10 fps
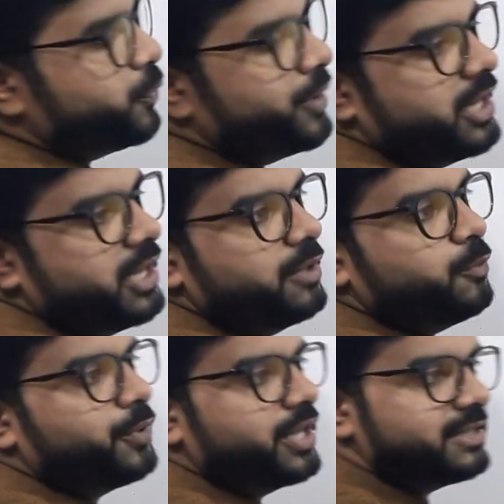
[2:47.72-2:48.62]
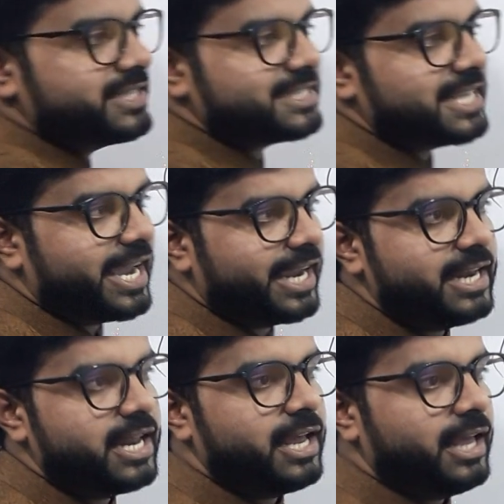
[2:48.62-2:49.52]
will
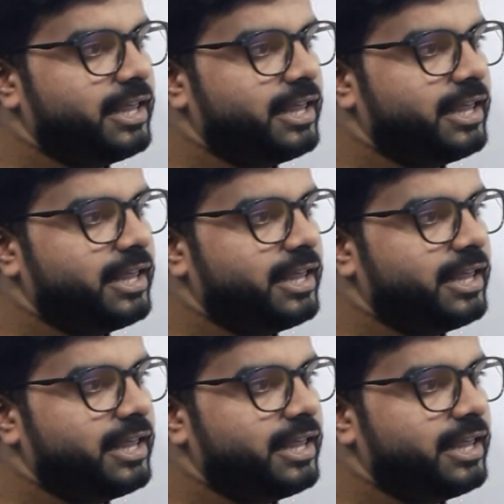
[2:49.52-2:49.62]
decide